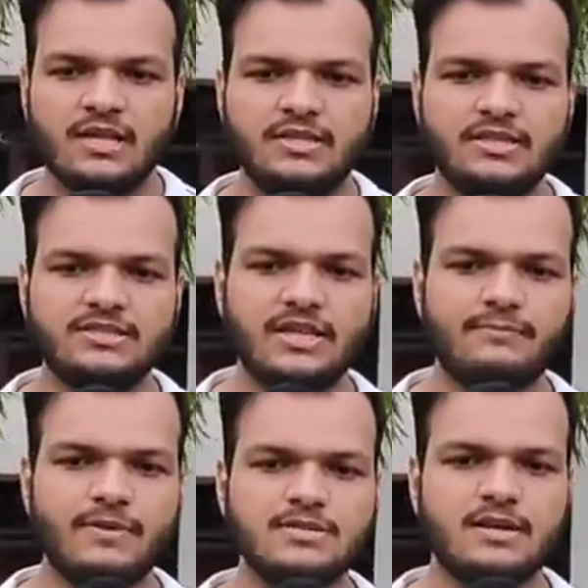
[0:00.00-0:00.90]
These
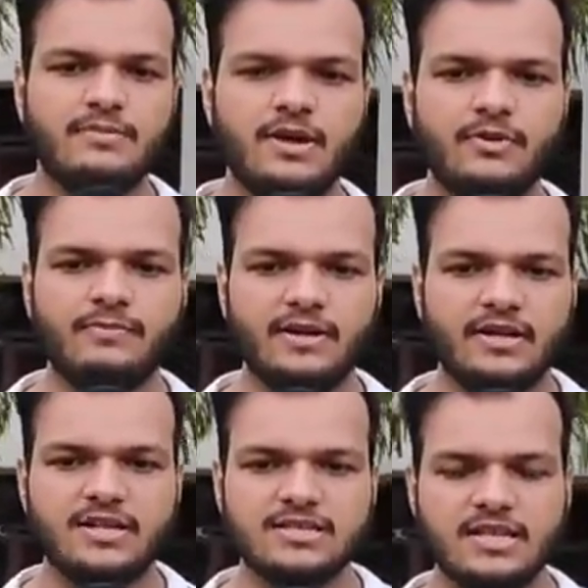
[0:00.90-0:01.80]
temples are made of
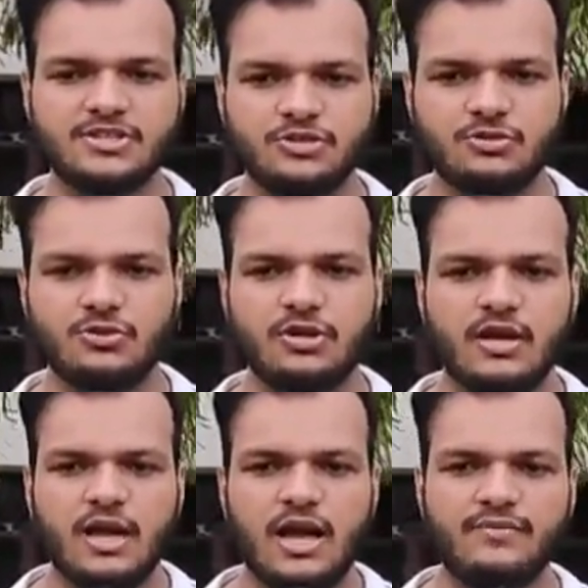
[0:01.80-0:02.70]
materials like stone,
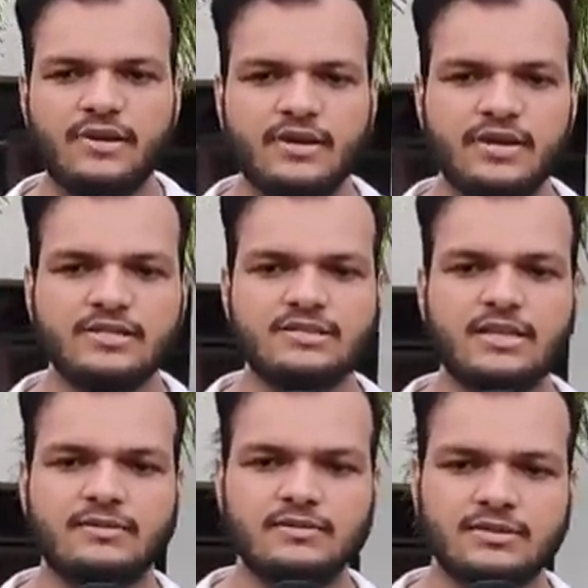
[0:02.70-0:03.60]
have incarnate
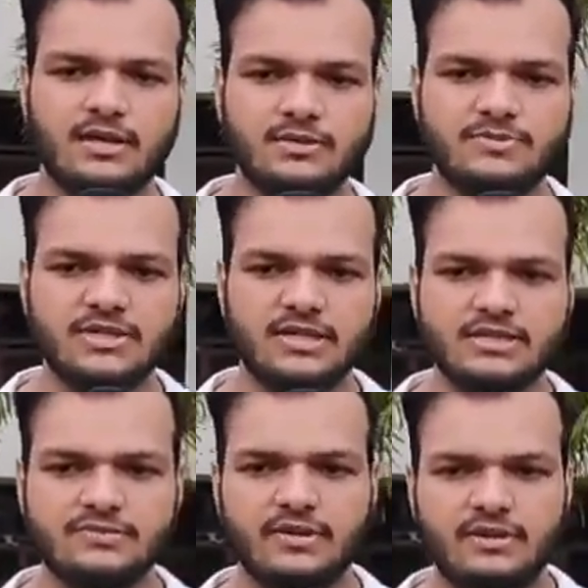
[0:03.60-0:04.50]

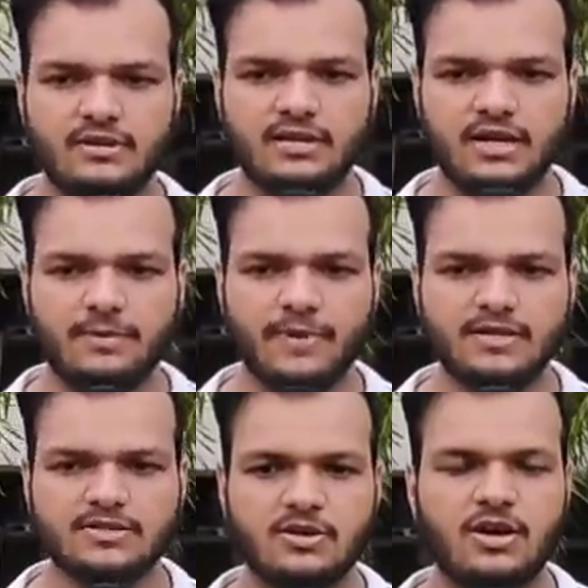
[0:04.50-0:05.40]
sculptures that
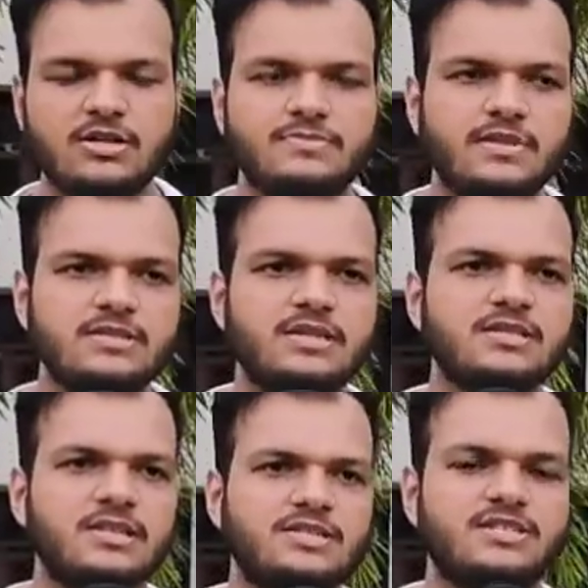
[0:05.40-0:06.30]
depicts gods, myths
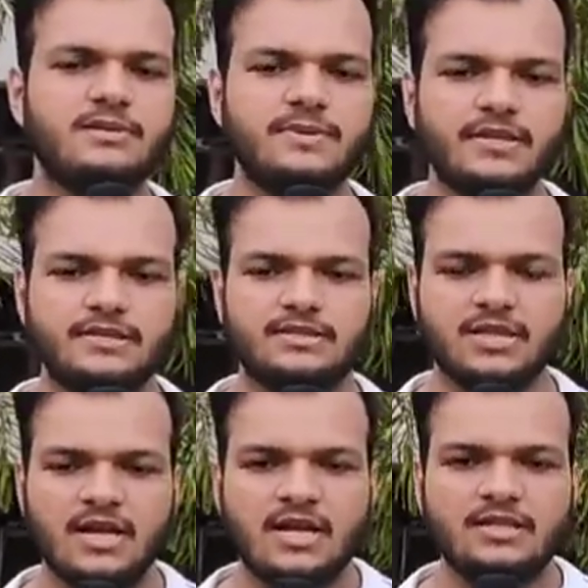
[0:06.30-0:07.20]
and celestial beings.
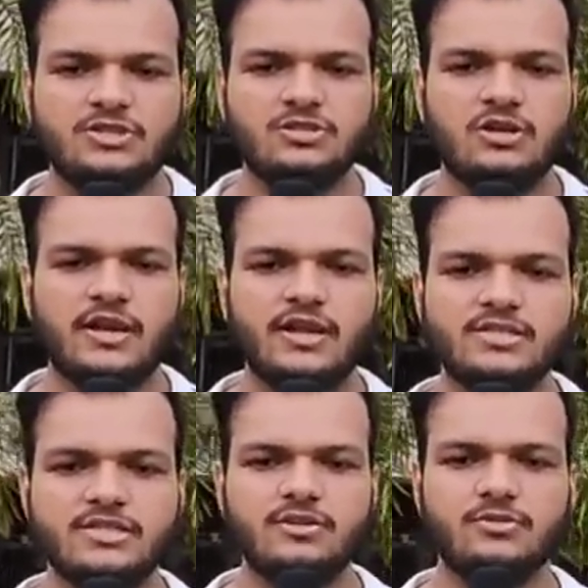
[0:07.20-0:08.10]
The Chola
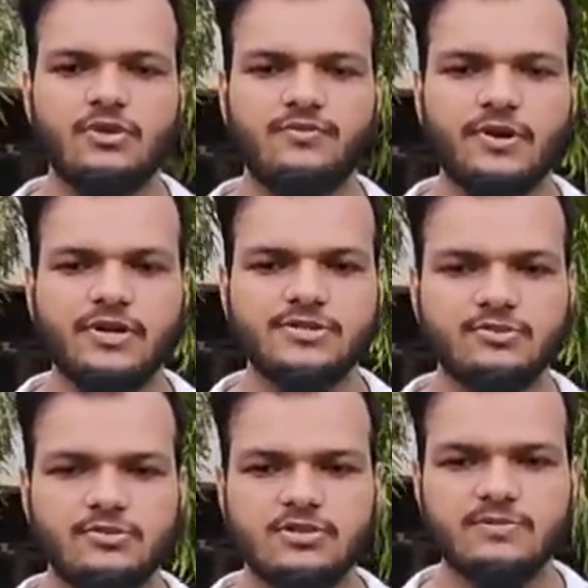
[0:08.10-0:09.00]
dynasty, known for its
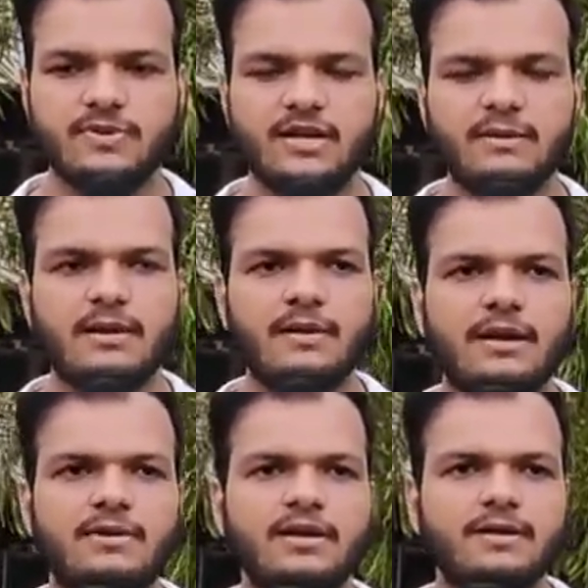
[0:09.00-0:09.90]
rules, built
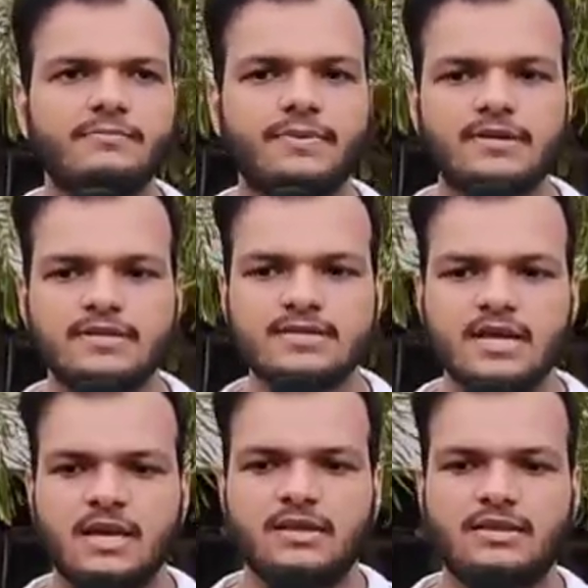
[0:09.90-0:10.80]
remarkable temples
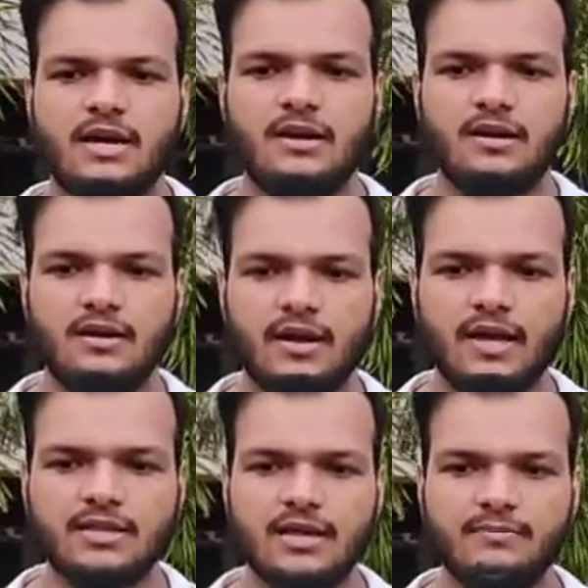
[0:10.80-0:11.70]
that,
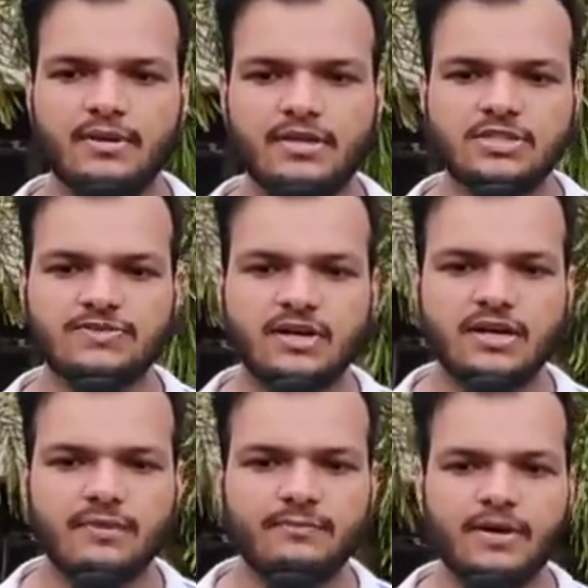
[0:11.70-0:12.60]
like the
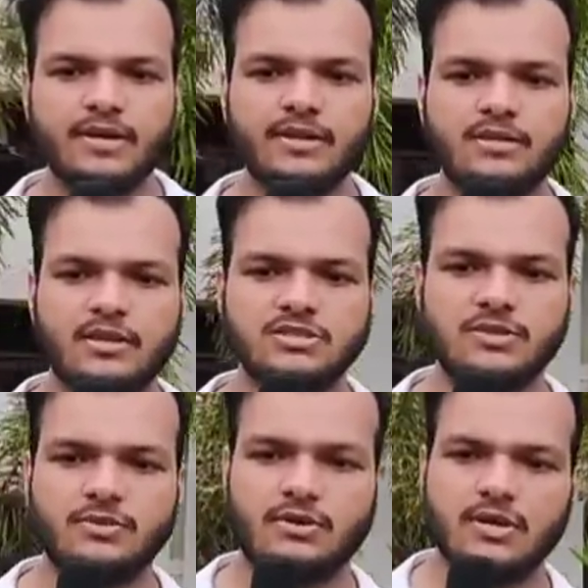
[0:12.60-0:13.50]
Brihadeshwara temple in
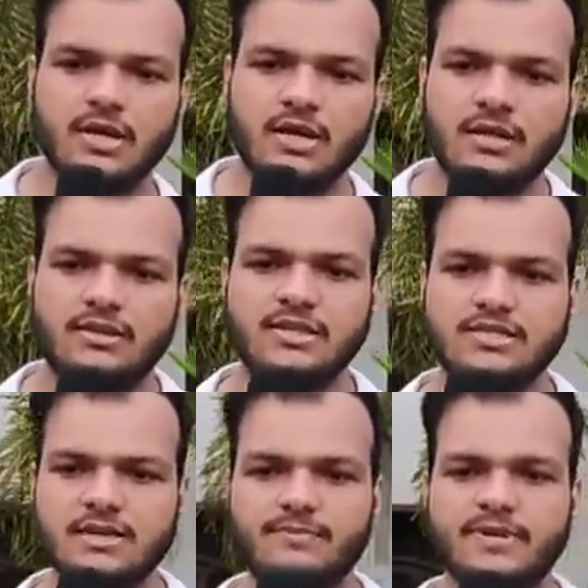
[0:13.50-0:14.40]
Thanjavur.
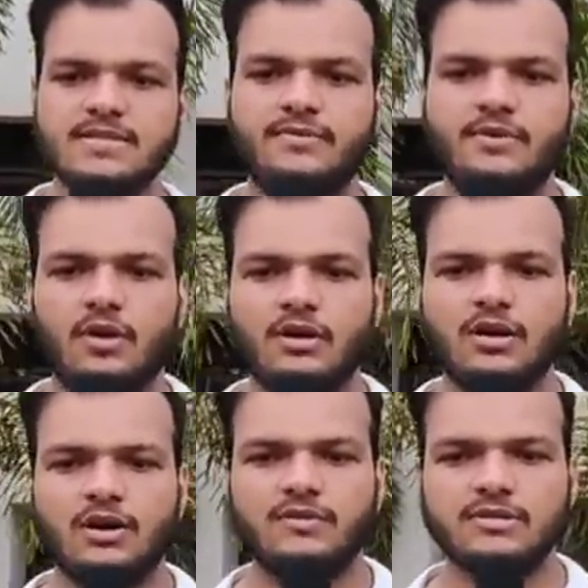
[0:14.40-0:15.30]
These temples have tall
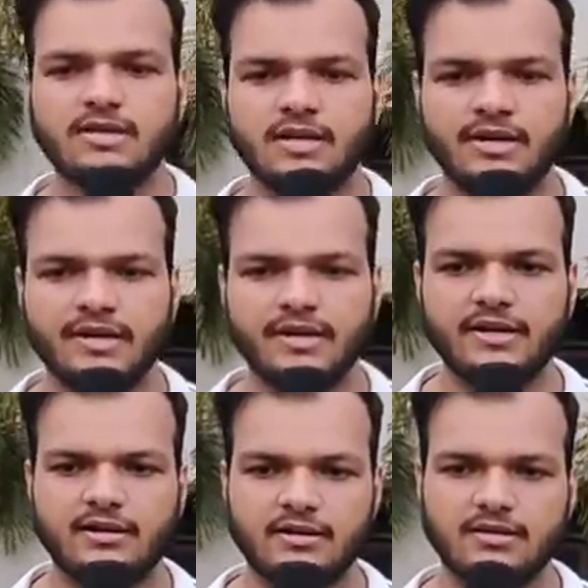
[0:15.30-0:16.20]
towers and
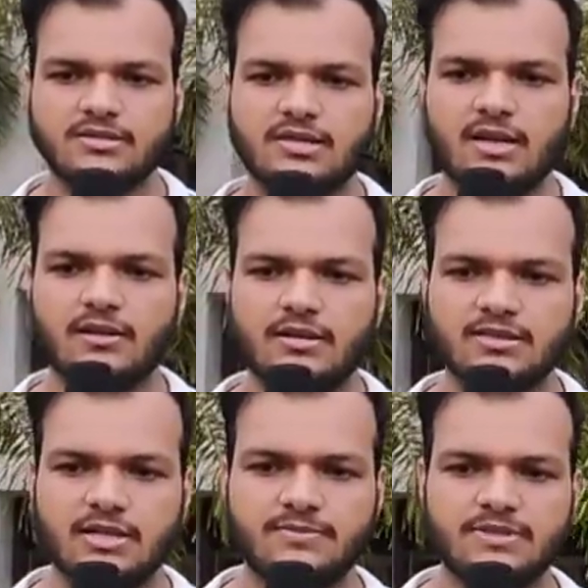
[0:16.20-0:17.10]
intricate
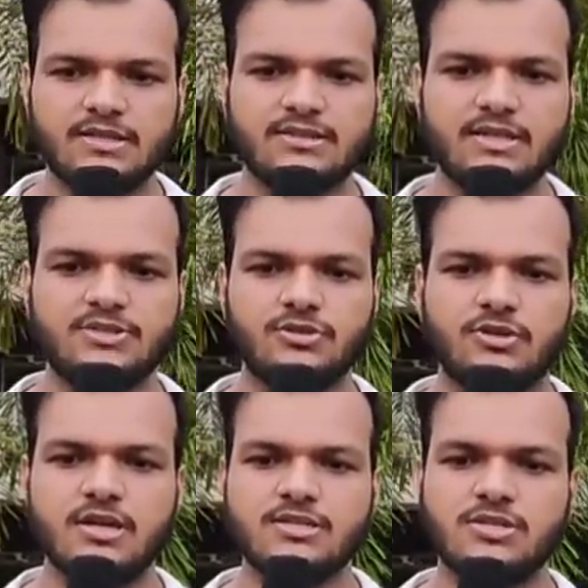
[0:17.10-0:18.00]
sculptures that
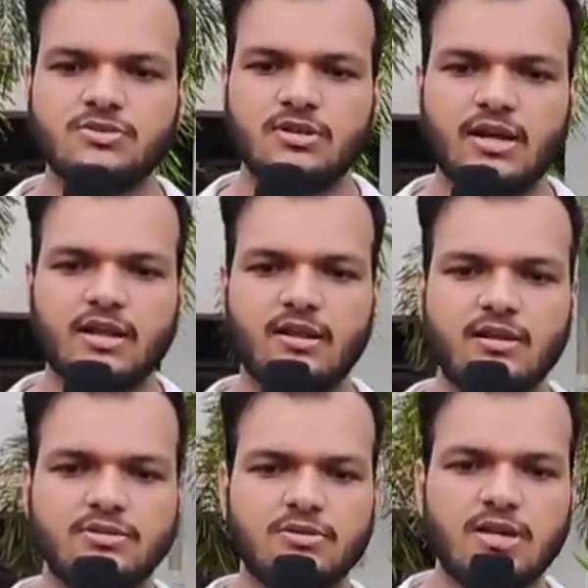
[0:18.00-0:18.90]
showcase the
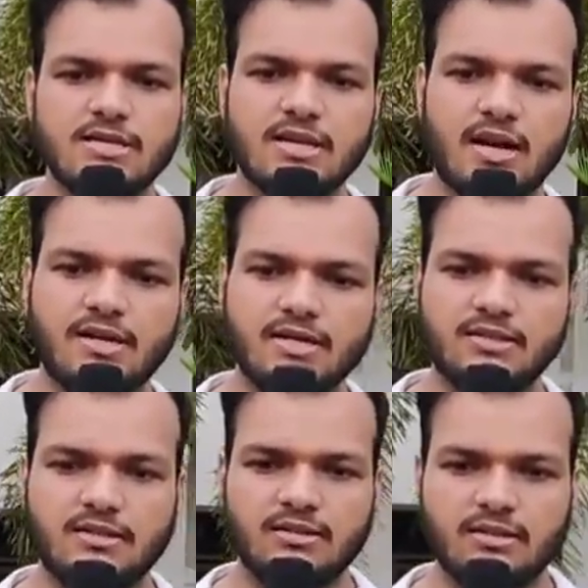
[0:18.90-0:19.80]
Chola's
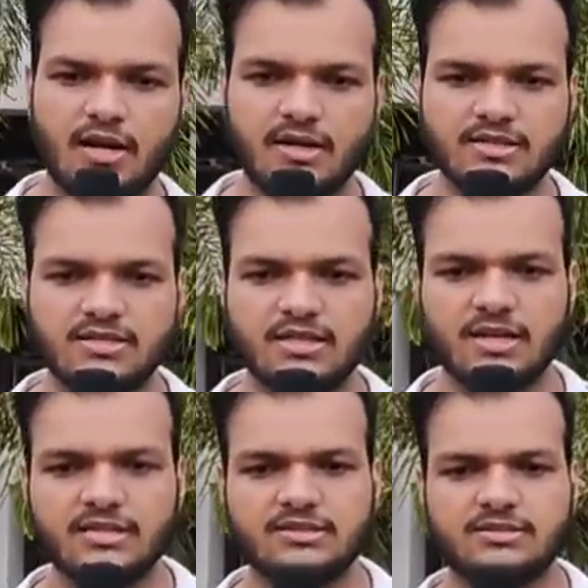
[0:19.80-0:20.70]
artistic
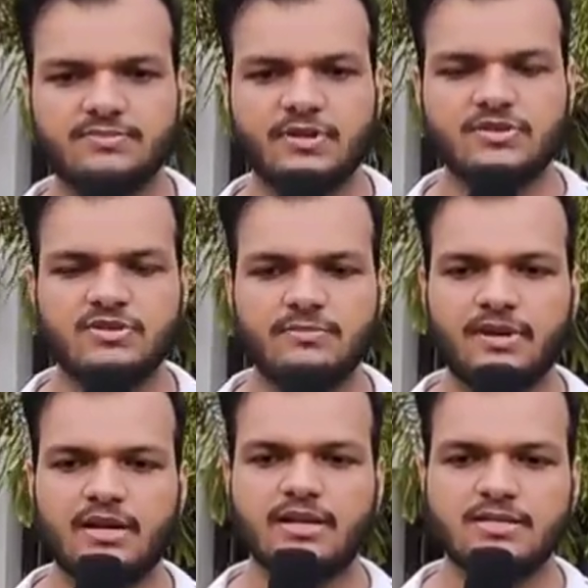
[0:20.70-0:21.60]
and spiritual
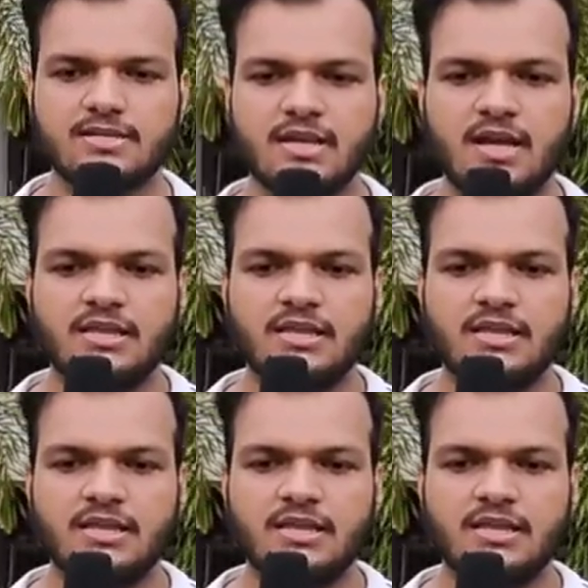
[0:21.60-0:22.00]
brilliance.